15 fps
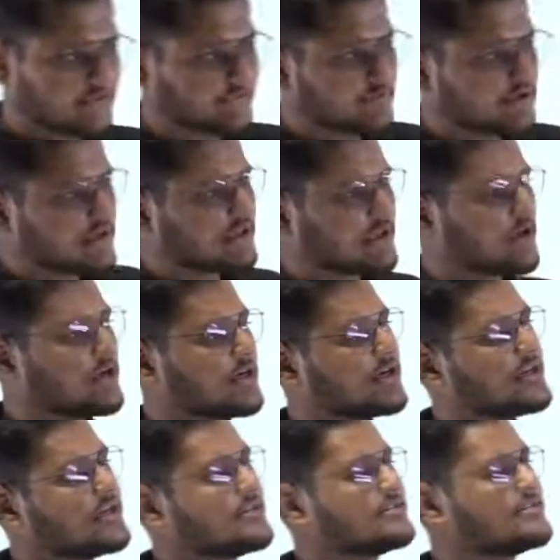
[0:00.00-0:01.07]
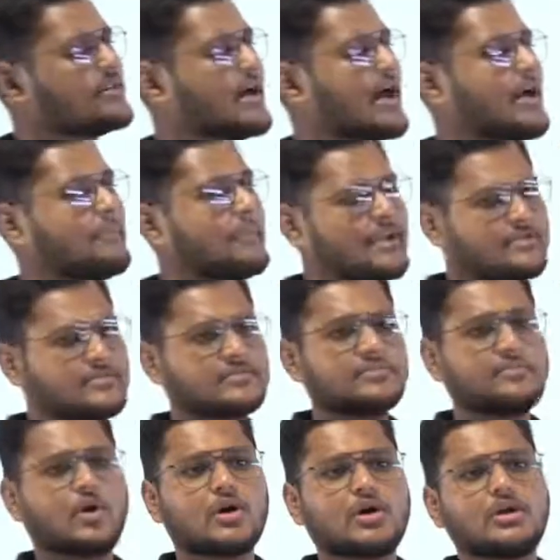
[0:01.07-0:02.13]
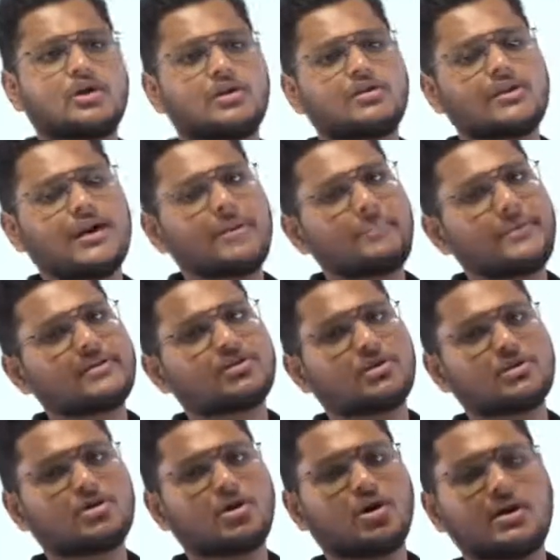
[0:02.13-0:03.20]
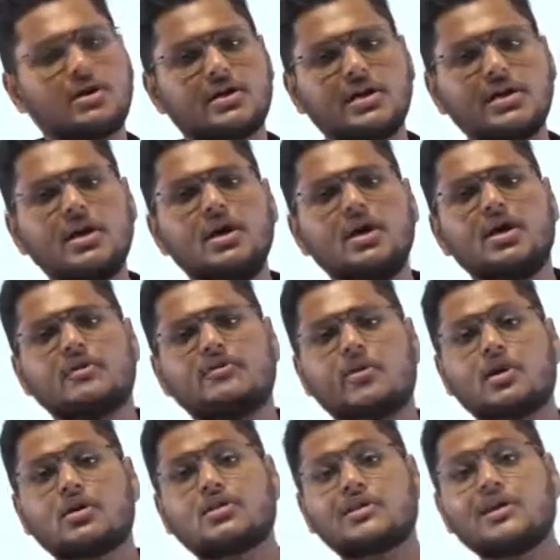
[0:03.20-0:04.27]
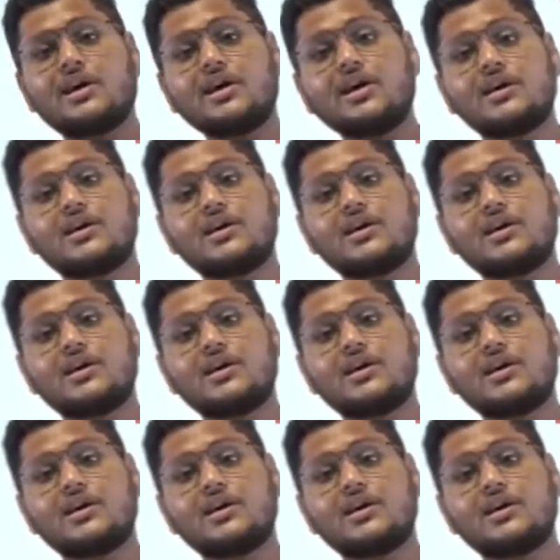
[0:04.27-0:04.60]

Food authority is the apex body or the apex authority for the